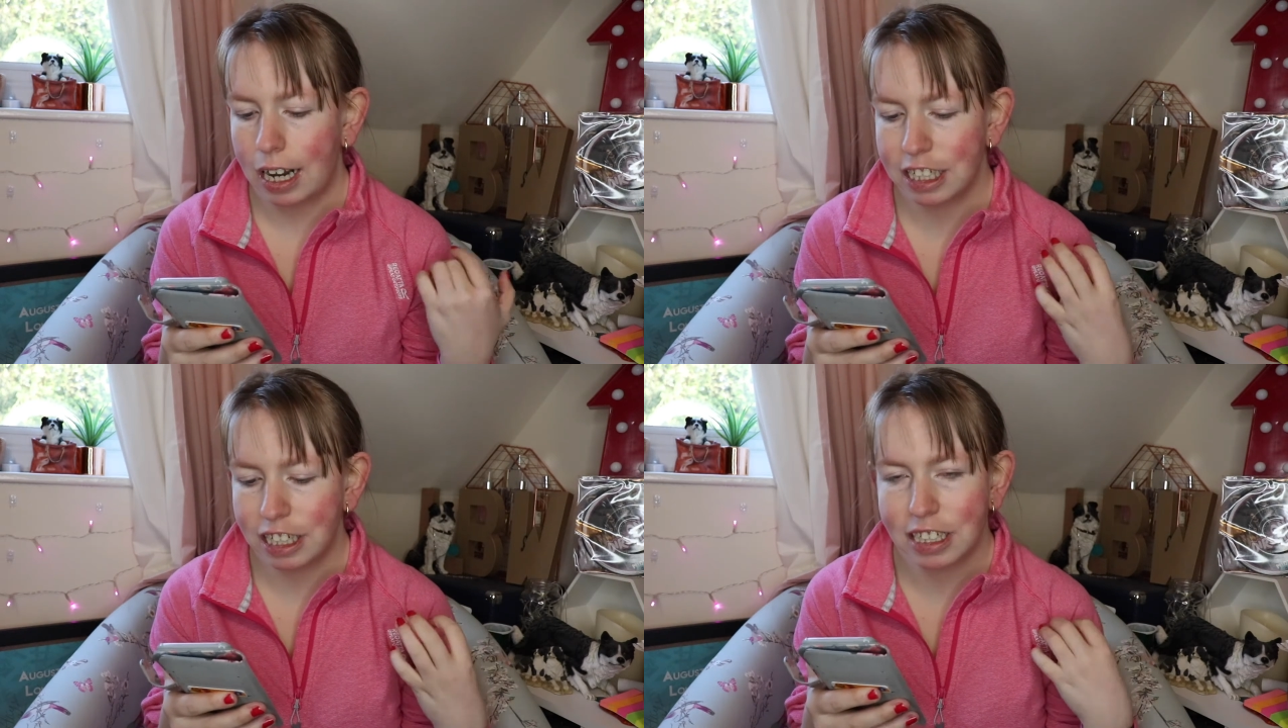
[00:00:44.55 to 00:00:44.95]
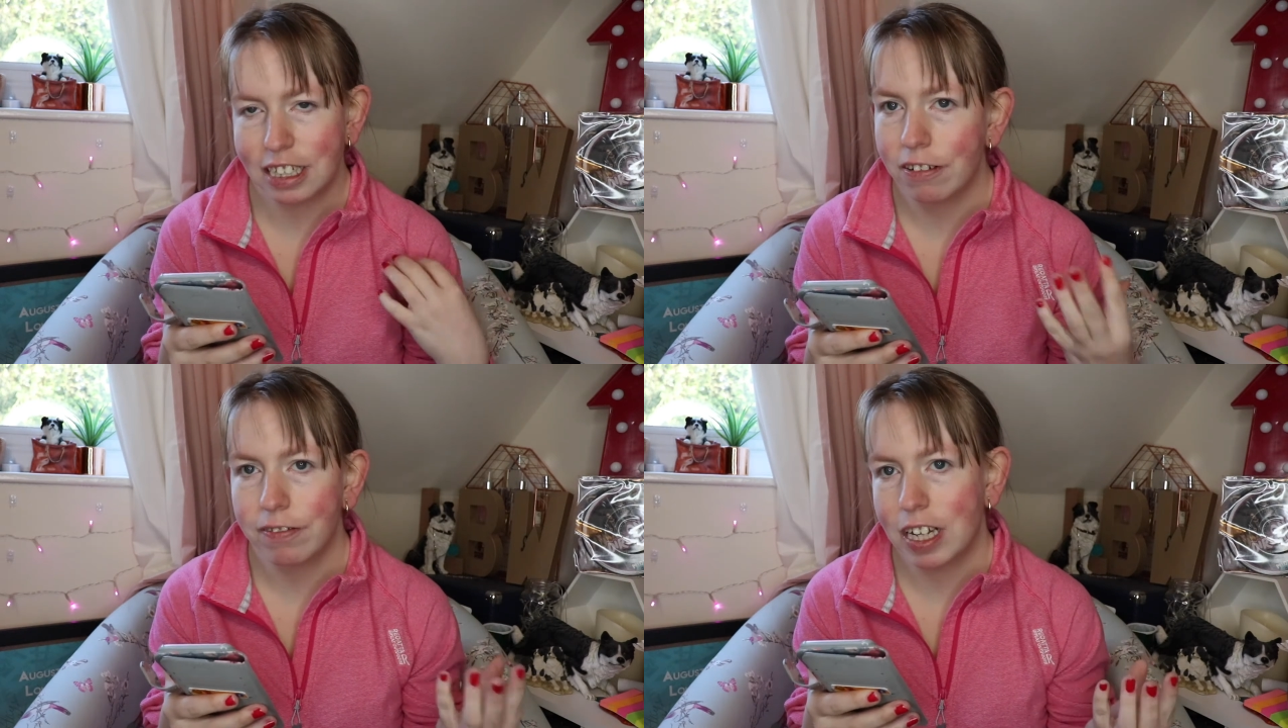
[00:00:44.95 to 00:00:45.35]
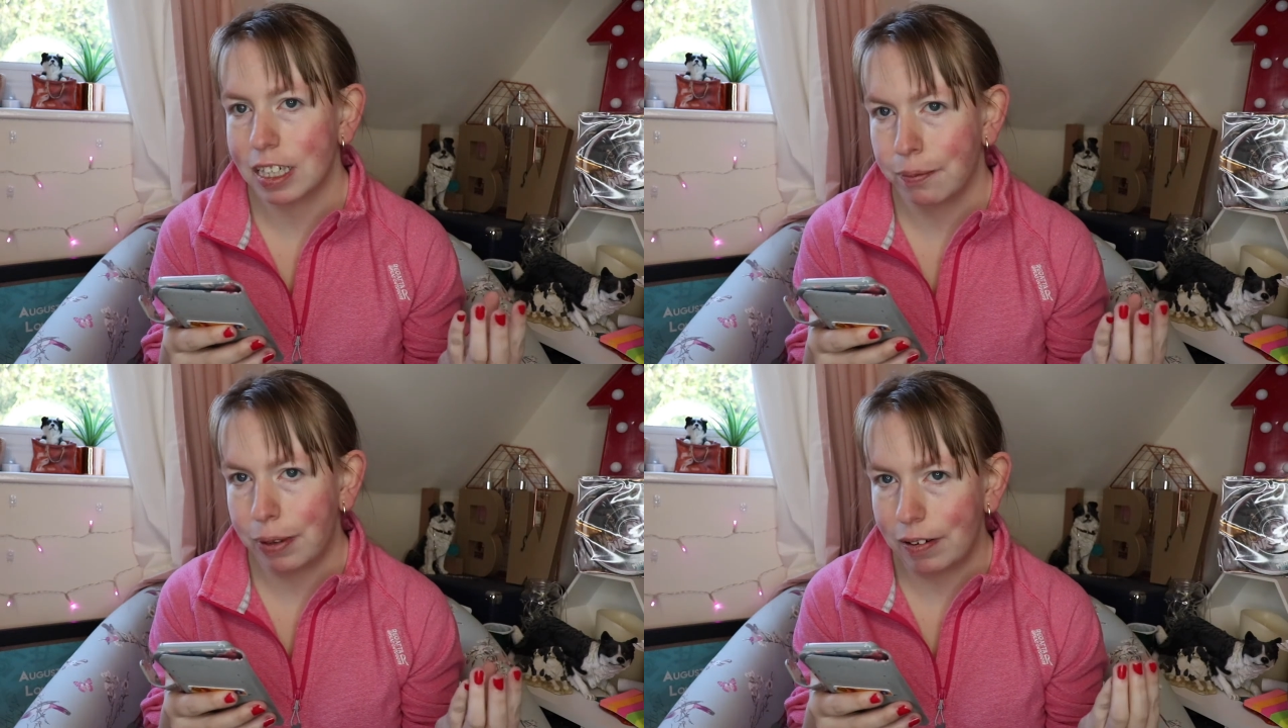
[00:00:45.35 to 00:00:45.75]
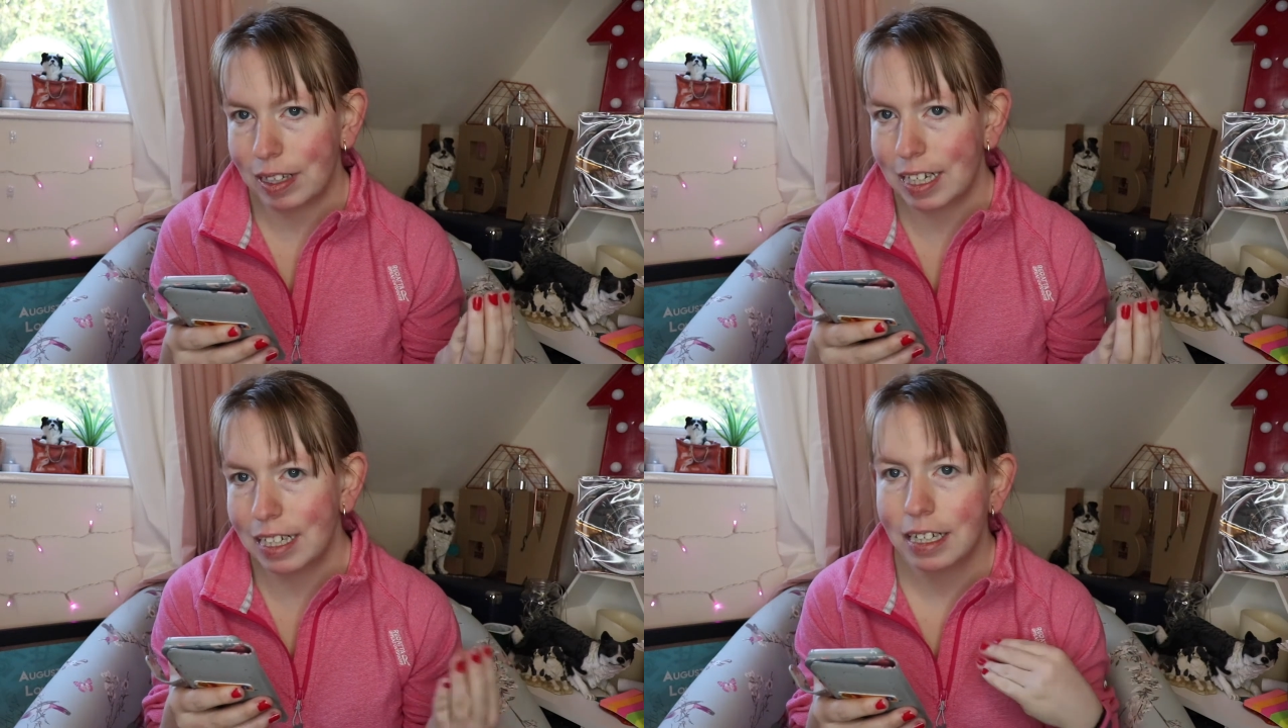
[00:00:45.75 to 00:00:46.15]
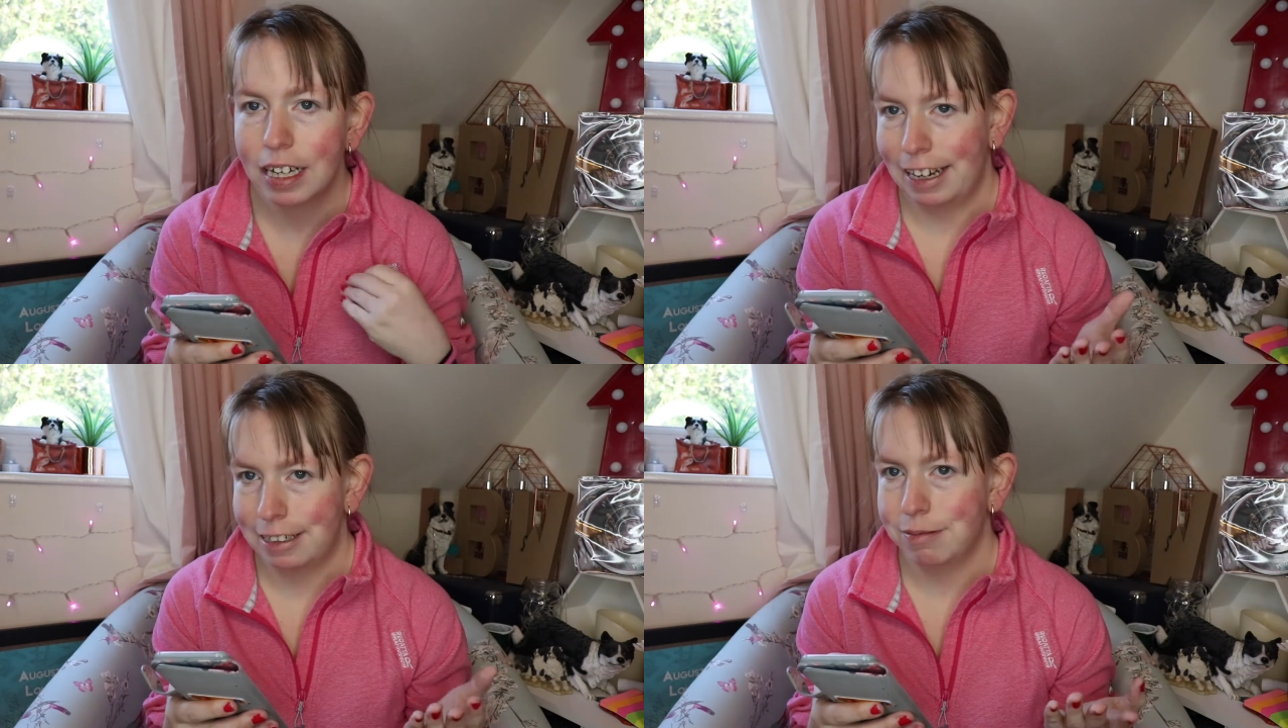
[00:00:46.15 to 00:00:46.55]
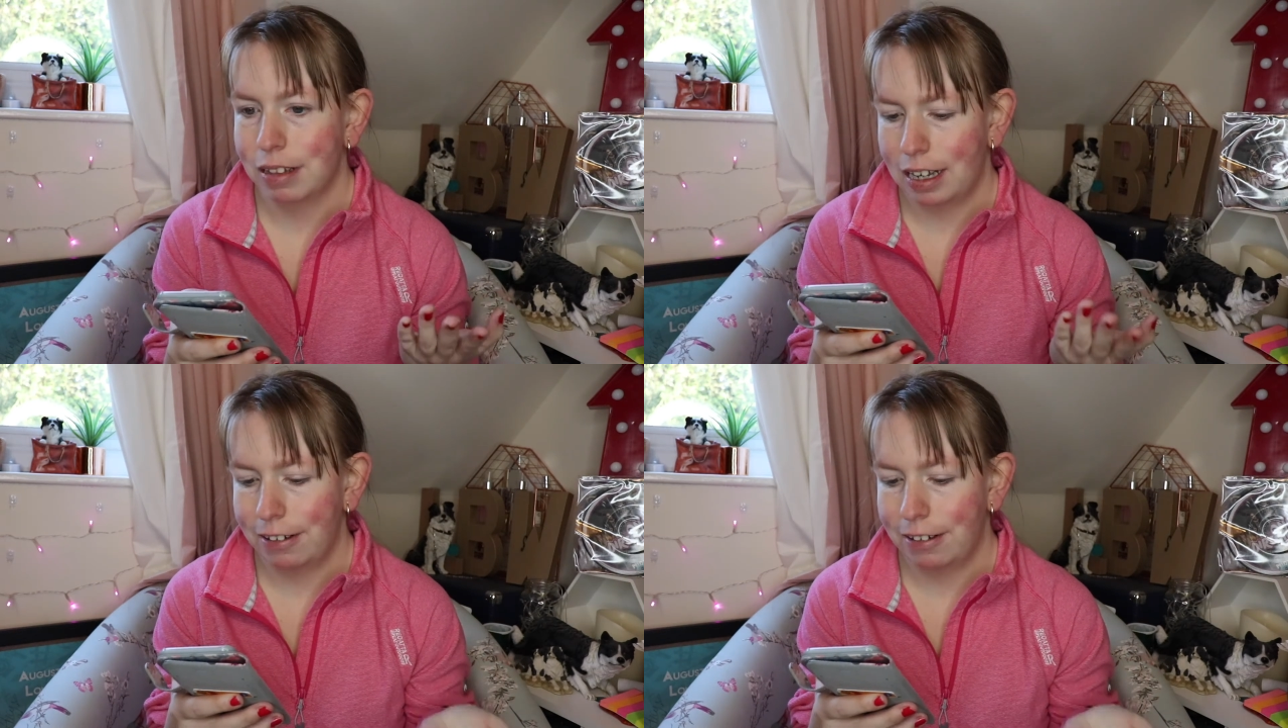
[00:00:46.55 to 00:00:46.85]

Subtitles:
I just don't think that's embarrassing. I